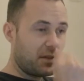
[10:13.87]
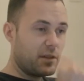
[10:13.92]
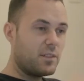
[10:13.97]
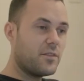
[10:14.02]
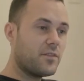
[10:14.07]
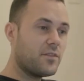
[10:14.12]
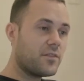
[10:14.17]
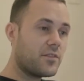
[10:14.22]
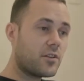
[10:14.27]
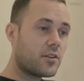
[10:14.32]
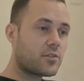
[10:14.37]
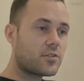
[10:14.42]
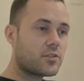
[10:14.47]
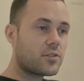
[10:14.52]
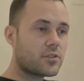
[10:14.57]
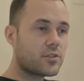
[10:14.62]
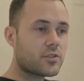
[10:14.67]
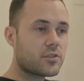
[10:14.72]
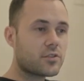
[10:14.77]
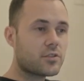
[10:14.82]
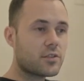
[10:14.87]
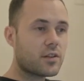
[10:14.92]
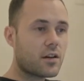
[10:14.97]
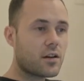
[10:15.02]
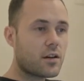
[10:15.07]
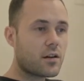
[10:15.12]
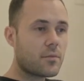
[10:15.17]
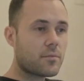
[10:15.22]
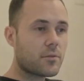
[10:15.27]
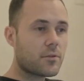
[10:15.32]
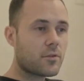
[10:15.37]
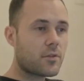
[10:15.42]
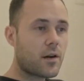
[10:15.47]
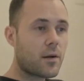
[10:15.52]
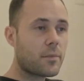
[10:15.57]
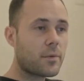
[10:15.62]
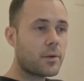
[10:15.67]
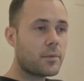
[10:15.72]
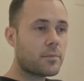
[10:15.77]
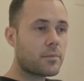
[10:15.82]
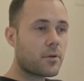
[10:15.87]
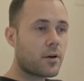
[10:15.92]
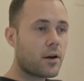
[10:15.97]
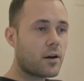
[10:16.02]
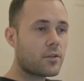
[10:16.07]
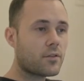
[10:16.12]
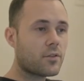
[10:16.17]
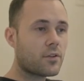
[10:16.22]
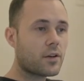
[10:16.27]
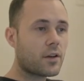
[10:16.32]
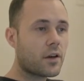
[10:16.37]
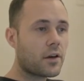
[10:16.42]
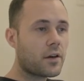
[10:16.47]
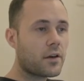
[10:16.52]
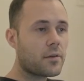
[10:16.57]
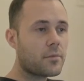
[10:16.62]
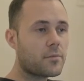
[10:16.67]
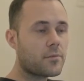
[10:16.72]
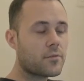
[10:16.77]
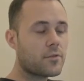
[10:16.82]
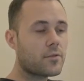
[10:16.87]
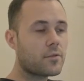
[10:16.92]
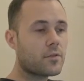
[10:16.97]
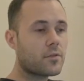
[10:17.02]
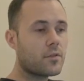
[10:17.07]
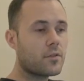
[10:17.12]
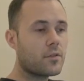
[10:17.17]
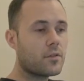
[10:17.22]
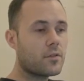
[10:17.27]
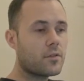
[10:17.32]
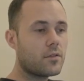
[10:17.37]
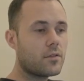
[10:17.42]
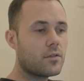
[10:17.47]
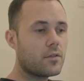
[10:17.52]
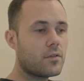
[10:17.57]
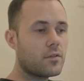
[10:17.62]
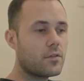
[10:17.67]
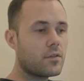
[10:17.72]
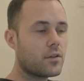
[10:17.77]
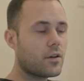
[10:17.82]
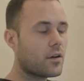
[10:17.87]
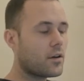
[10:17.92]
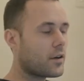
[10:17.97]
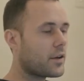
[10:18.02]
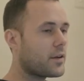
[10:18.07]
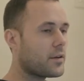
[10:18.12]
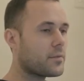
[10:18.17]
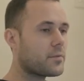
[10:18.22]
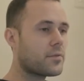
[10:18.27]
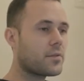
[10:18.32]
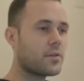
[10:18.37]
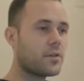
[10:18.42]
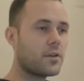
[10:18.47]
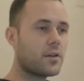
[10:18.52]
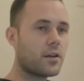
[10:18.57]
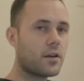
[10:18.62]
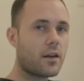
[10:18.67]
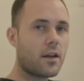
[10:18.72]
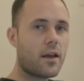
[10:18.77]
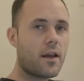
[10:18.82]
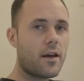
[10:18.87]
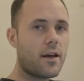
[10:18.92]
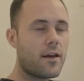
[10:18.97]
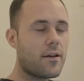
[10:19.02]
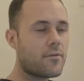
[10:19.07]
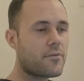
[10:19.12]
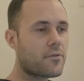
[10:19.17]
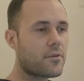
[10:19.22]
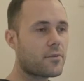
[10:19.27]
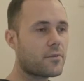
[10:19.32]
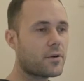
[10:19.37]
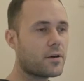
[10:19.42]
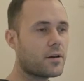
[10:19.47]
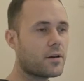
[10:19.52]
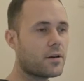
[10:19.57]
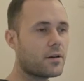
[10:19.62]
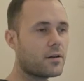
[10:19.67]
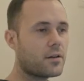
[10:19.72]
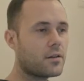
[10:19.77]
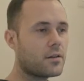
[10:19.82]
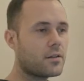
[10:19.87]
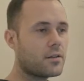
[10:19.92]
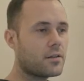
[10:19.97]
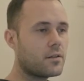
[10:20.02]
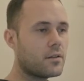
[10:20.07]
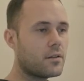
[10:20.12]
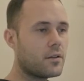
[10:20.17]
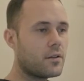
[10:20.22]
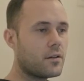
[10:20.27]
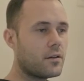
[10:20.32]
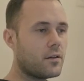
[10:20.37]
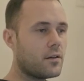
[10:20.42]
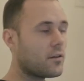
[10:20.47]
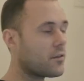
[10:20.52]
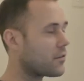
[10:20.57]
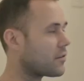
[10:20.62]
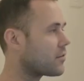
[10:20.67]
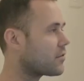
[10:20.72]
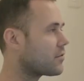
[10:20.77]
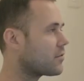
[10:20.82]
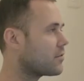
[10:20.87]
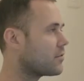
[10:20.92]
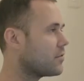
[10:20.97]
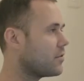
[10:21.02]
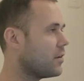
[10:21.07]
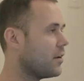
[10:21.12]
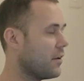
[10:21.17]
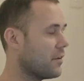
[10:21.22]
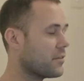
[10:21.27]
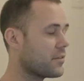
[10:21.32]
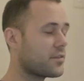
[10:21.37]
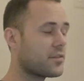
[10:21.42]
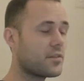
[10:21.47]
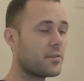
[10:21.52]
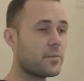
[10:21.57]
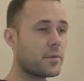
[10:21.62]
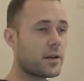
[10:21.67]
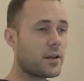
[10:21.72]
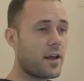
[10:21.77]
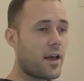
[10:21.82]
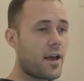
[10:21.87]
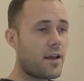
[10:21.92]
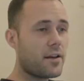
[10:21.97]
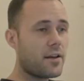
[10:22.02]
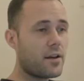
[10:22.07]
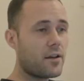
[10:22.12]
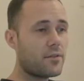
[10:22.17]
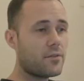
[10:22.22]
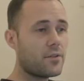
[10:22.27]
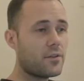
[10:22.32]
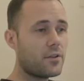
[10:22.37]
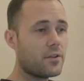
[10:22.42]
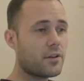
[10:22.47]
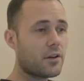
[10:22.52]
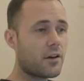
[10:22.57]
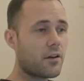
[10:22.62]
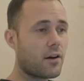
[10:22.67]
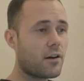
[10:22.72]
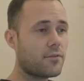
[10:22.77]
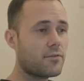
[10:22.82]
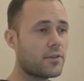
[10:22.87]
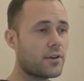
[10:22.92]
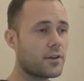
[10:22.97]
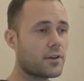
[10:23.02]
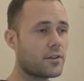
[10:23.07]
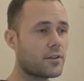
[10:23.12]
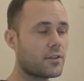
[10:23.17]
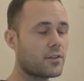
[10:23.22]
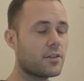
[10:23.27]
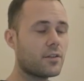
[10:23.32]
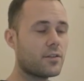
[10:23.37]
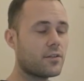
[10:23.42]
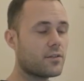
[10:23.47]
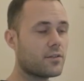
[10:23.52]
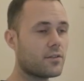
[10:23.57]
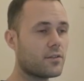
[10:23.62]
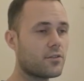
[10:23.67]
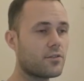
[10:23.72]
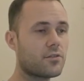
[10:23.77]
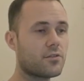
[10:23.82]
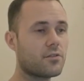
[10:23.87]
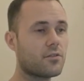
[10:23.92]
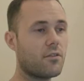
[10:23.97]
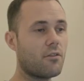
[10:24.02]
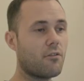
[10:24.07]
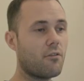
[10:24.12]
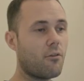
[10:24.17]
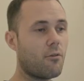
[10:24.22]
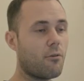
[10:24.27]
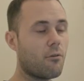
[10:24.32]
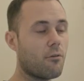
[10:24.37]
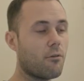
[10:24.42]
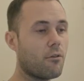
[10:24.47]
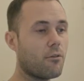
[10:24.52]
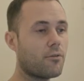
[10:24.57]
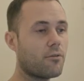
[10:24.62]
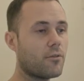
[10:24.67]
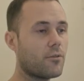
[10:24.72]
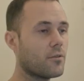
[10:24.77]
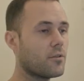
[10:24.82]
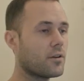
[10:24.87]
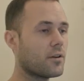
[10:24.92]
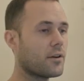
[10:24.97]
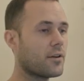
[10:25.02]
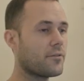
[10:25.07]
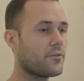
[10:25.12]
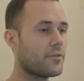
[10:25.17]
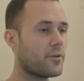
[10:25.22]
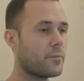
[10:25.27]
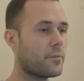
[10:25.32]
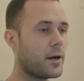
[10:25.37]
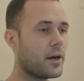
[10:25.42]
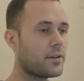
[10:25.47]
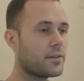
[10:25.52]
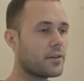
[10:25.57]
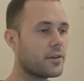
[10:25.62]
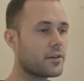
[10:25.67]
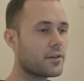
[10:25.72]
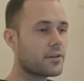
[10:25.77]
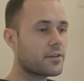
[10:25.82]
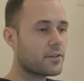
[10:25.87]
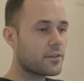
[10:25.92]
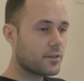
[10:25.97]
not just crappy browser games that I keep seeing everywhere. And some of the NFT graphics is just awful, and the thematics.